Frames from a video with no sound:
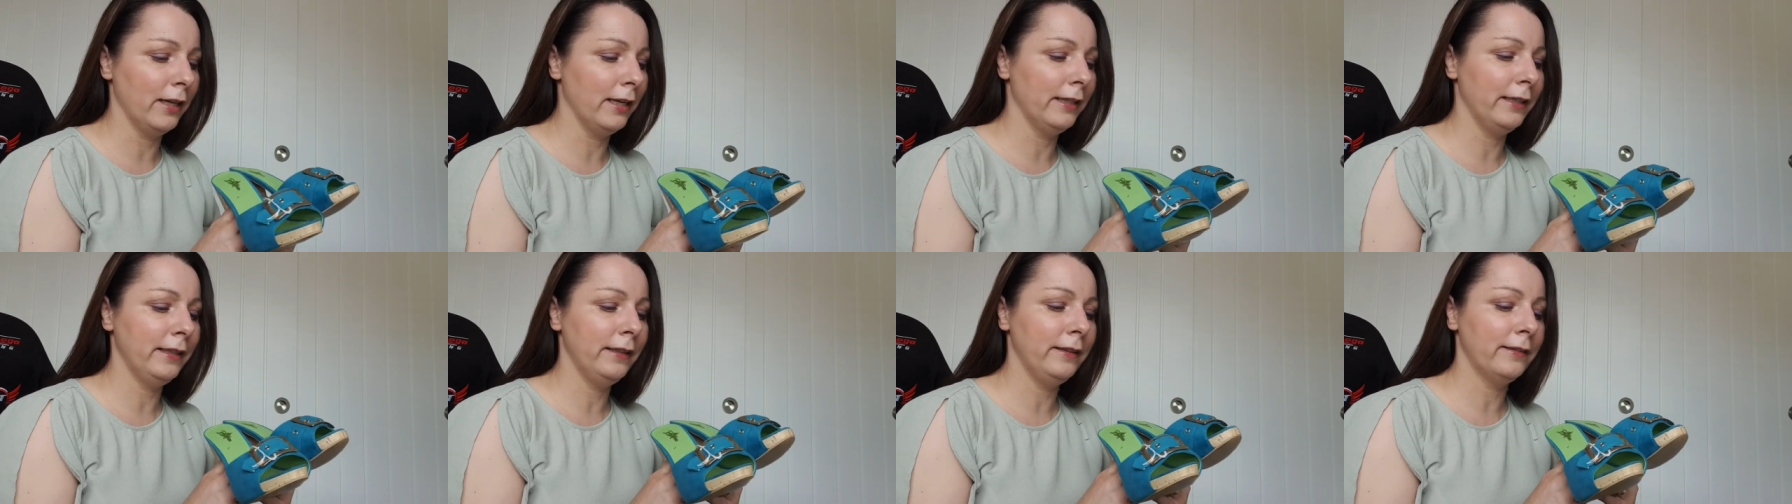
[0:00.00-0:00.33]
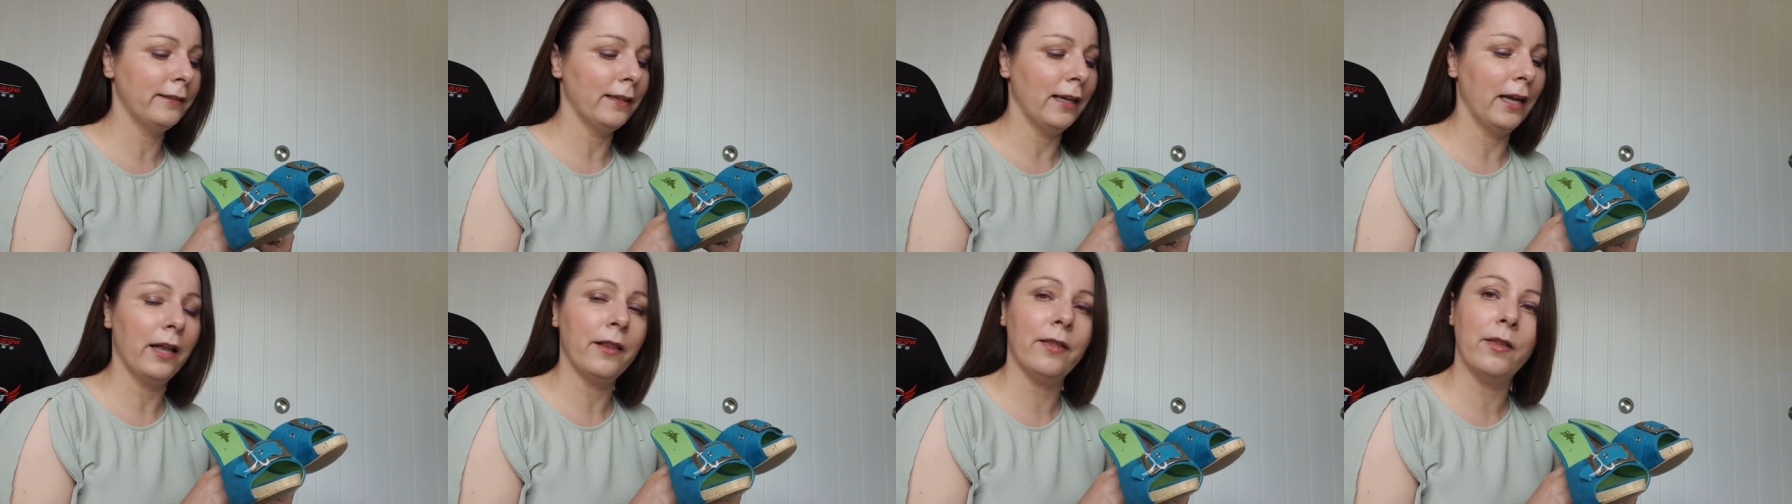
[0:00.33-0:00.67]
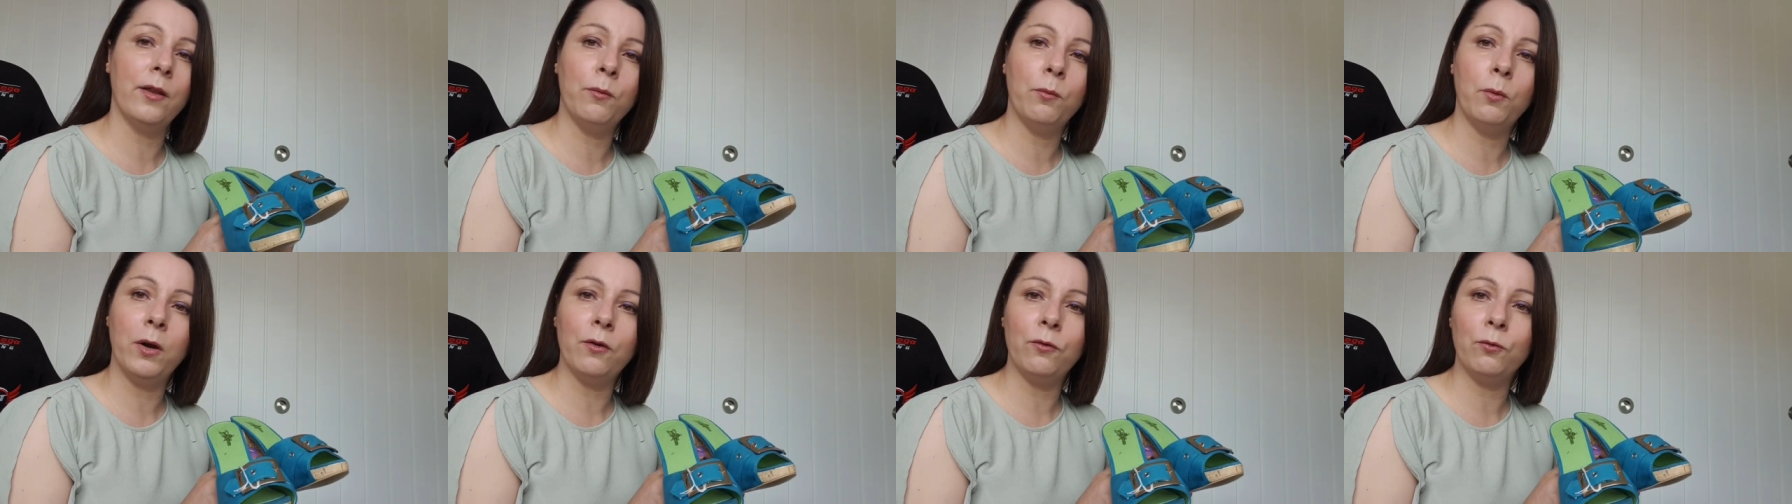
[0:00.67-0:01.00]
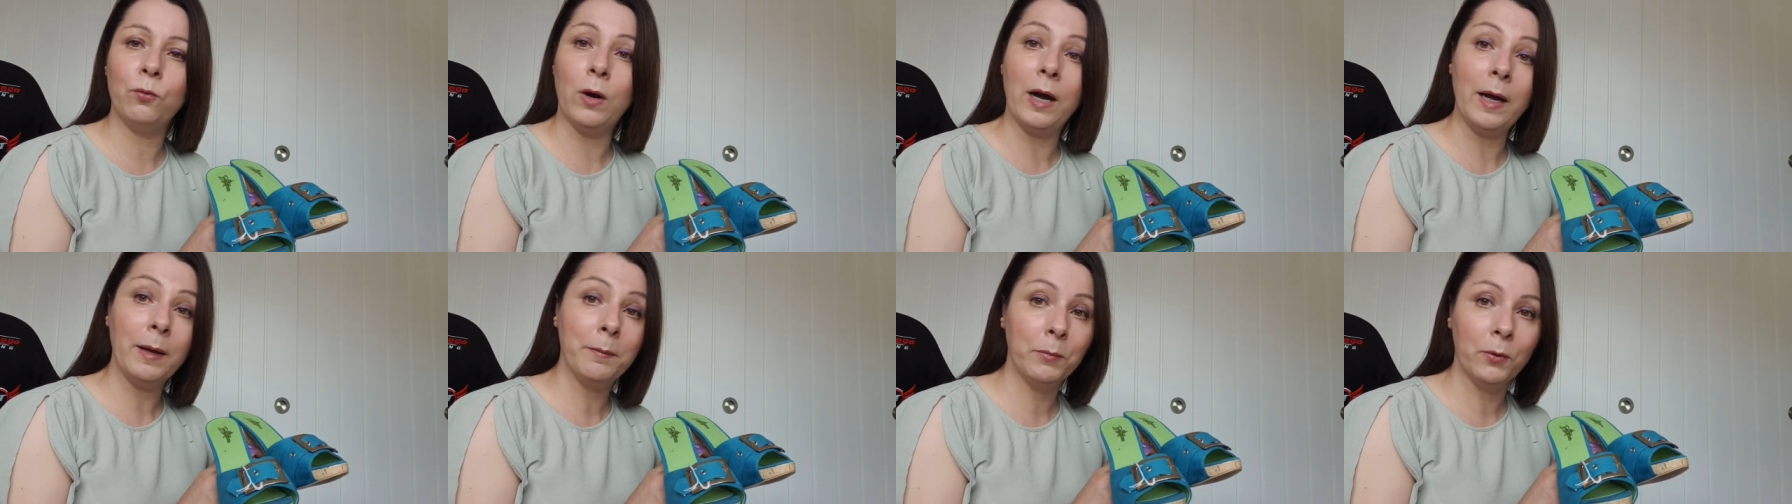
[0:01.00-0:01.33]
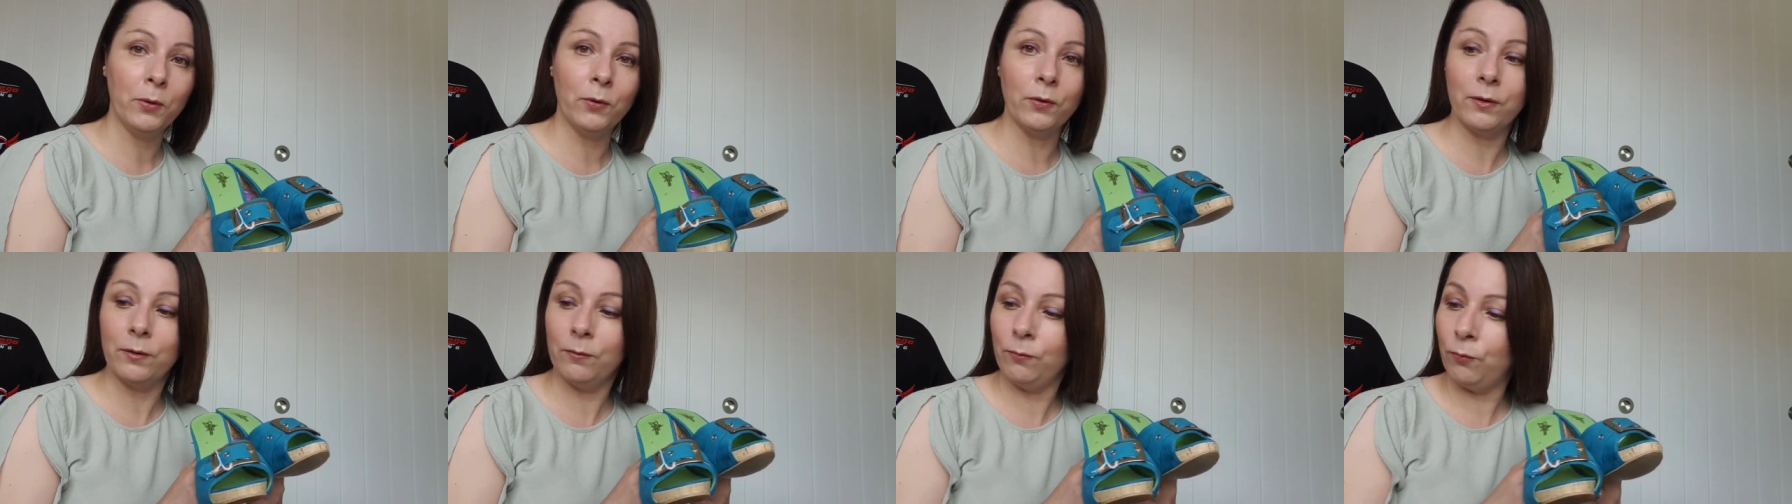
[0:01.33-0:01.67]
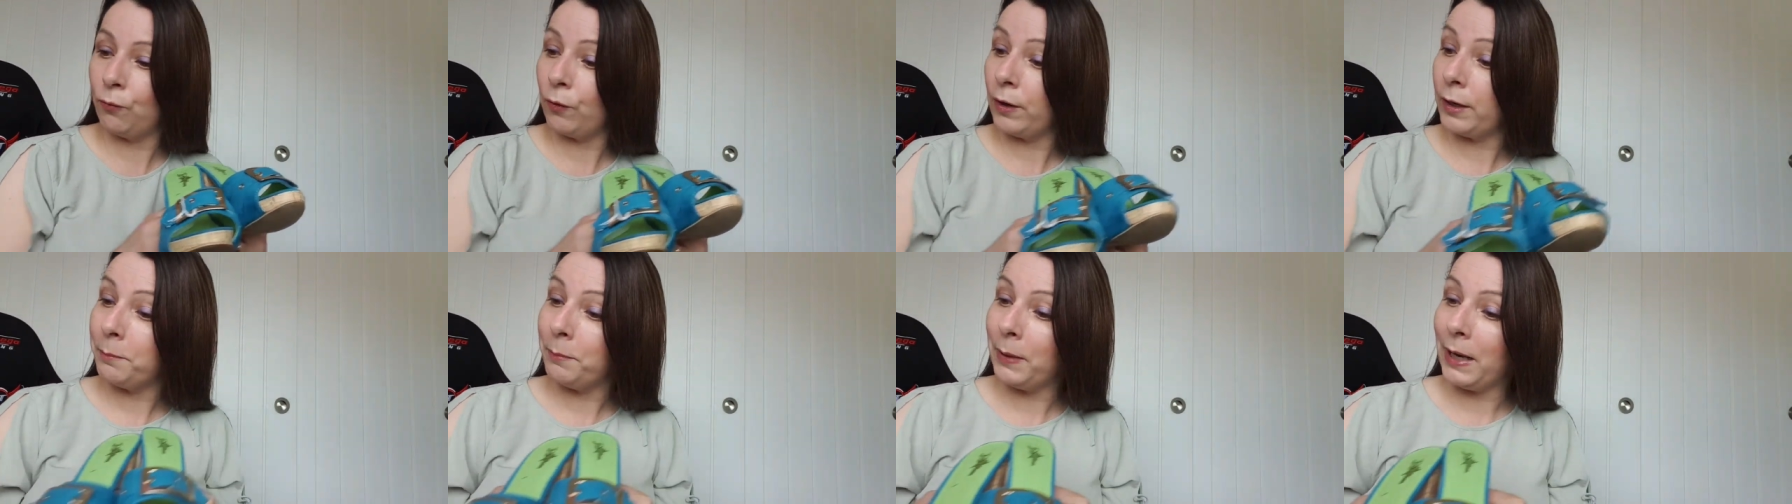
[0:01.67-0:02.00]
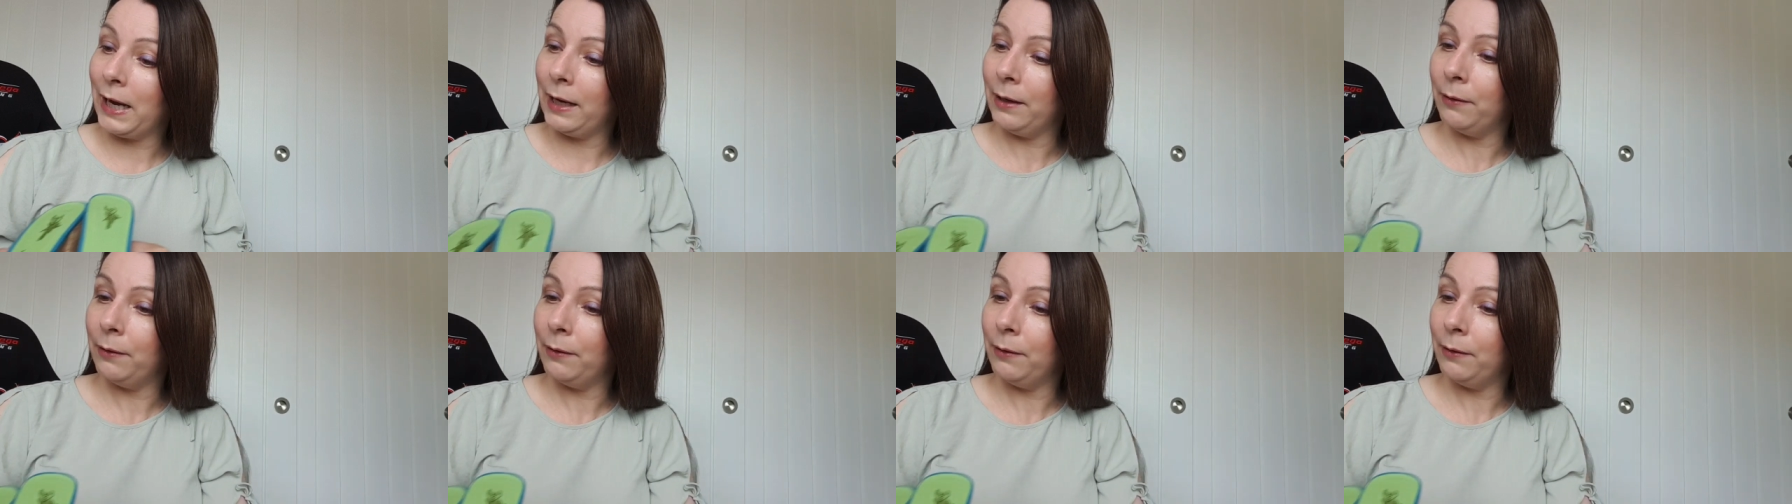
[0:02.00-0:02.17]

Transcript: these and they're worth way more than £3.